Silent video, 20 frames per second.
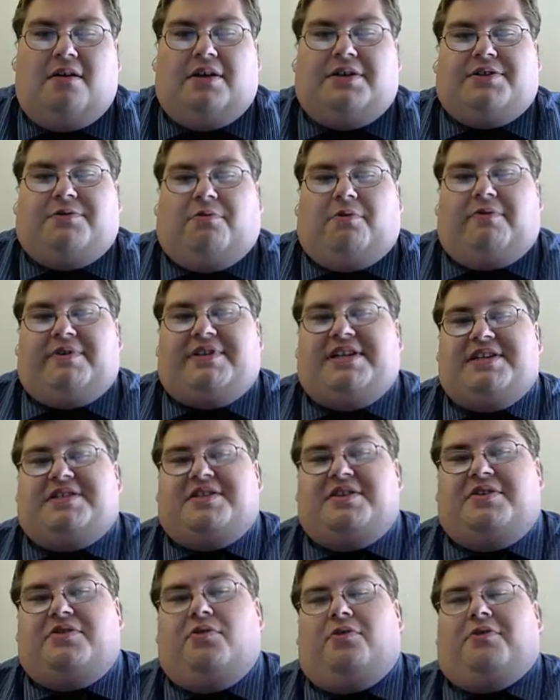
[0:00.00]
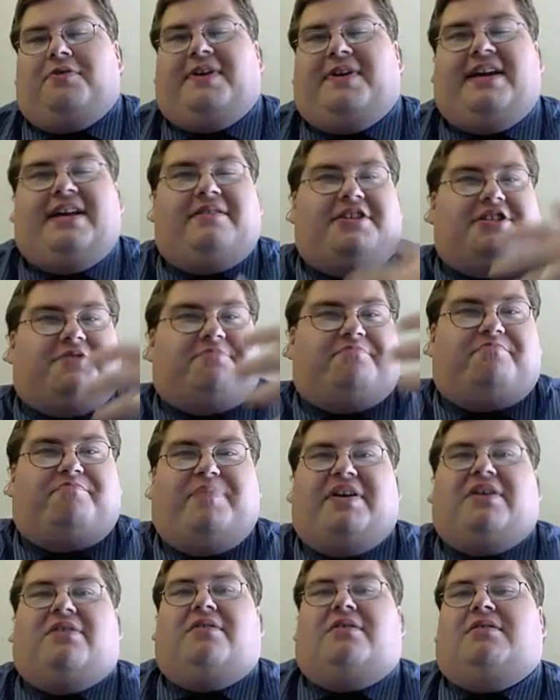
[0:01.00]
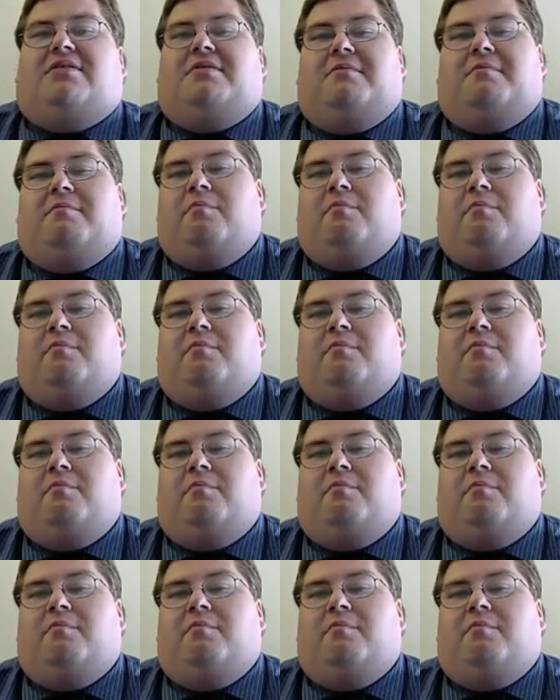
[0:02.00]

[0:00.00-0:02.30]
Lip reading: So what we see is the North can just build